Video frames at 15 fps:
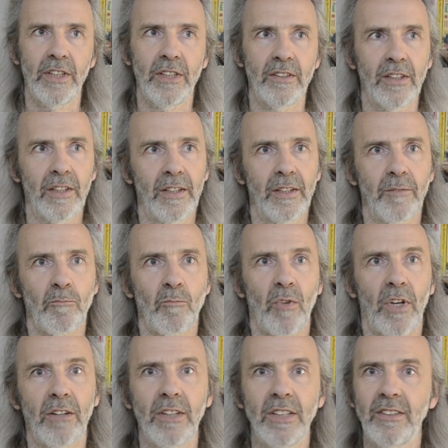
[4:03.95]
And
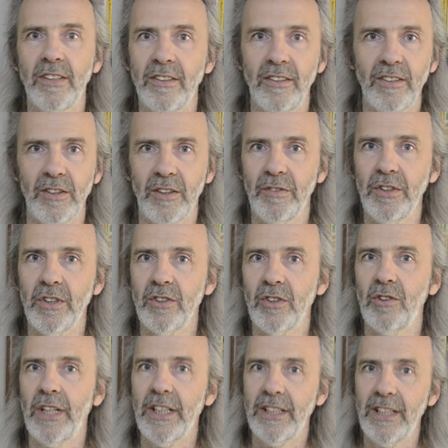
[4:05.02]
our ancestors have given us a
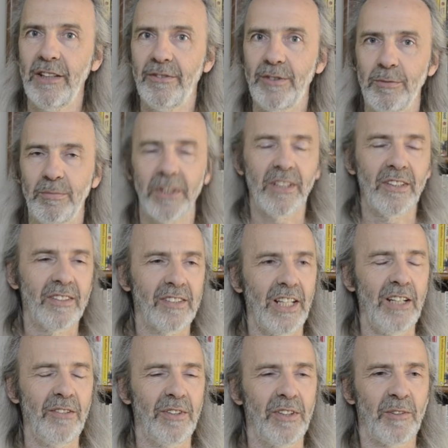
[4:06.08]
great gift because
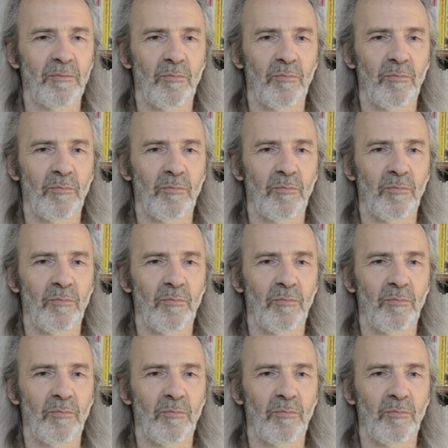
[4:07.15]
they've